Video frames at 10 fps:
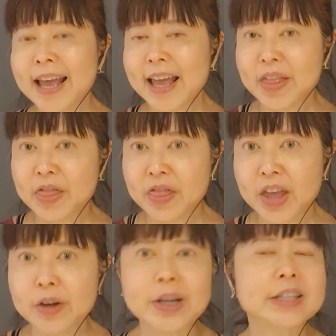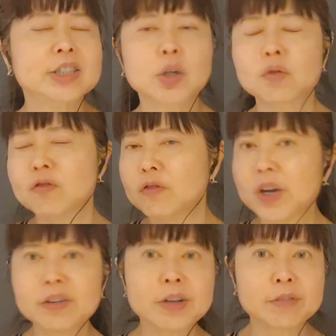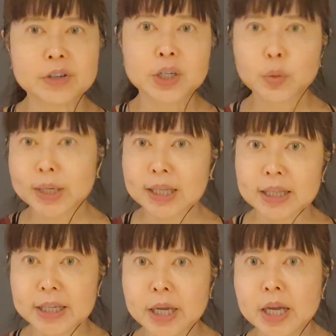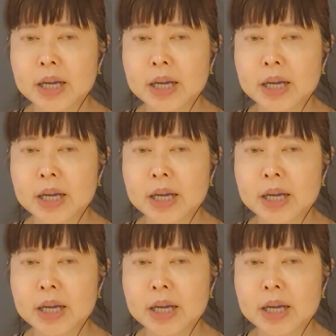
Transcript: And there it's very, very quickly